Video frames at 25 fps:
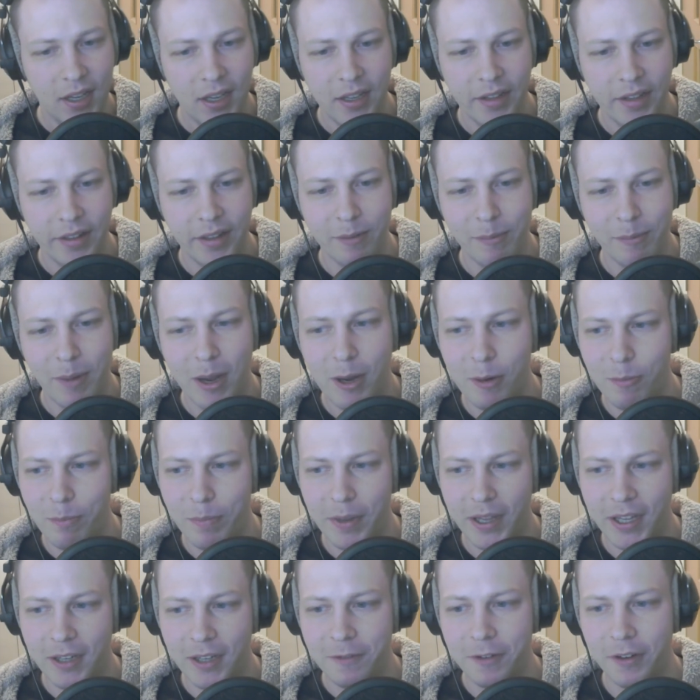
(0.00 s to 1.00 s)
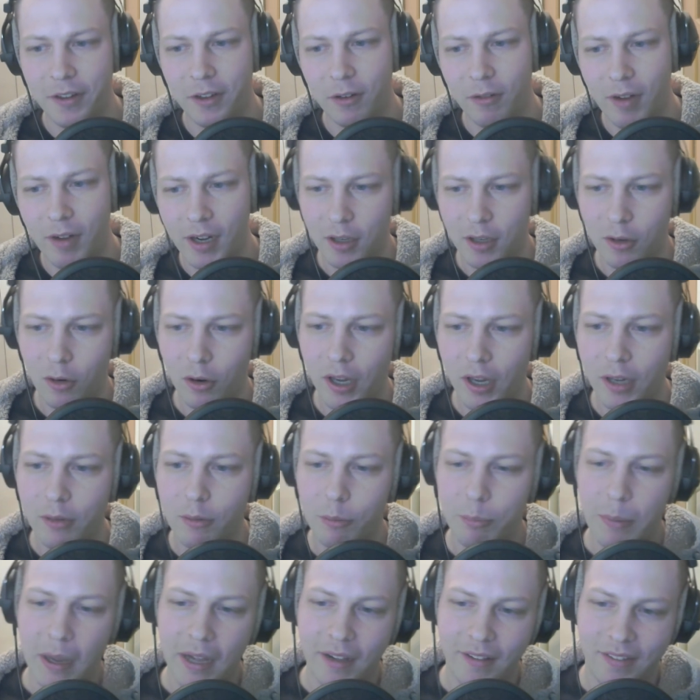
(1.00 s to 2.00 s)
The amount bid for the red coin would
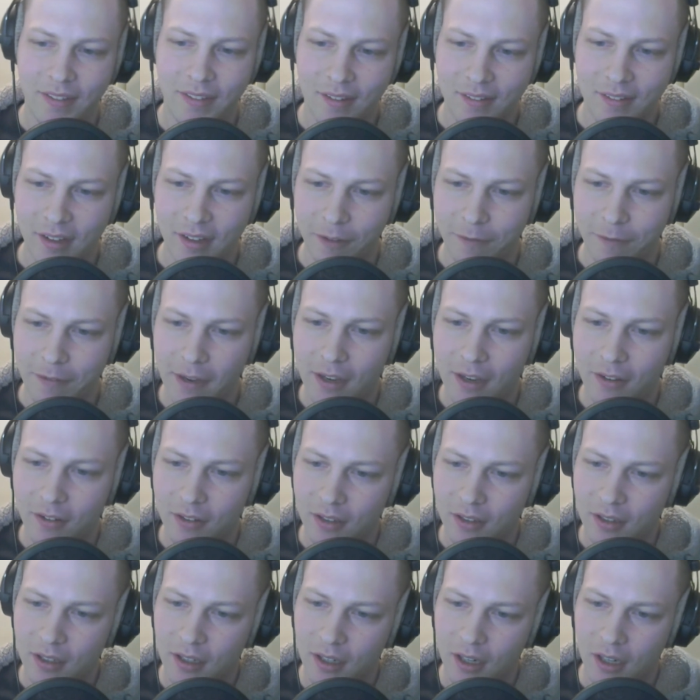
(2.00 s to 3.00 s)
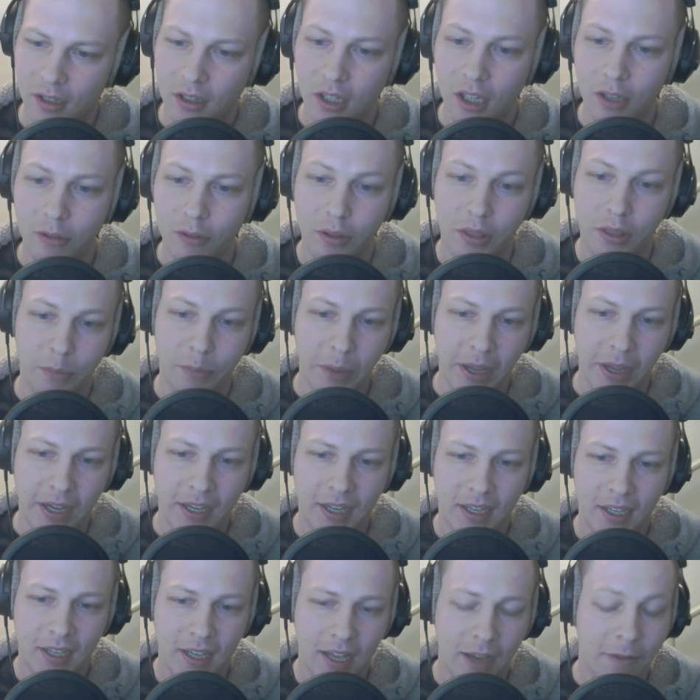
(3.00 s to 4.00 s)
balance itself out along with the
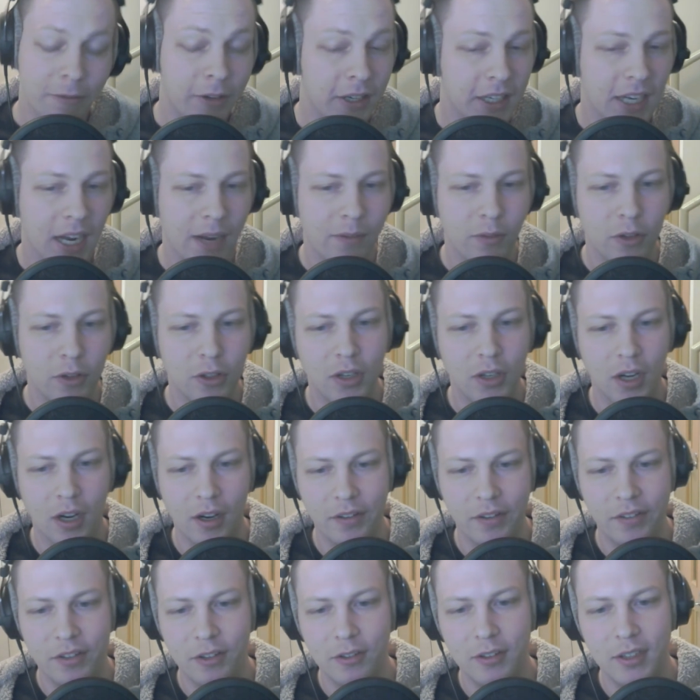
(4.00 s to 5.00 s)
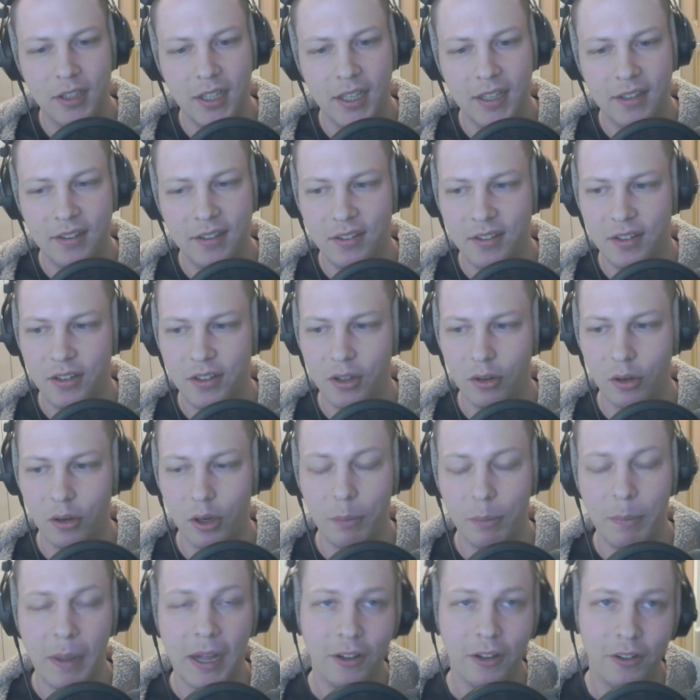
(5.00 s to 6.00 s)
meta every time new cards are released or a
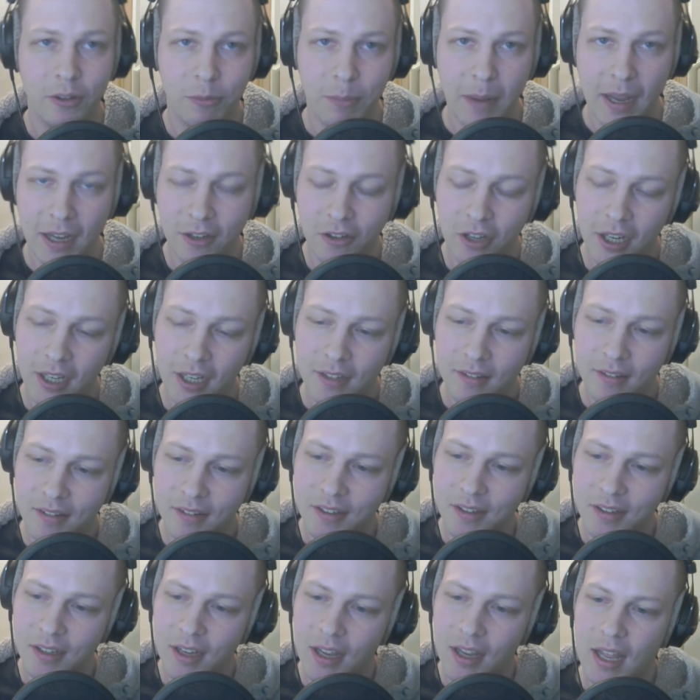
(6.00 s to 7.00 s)
balance patch hits,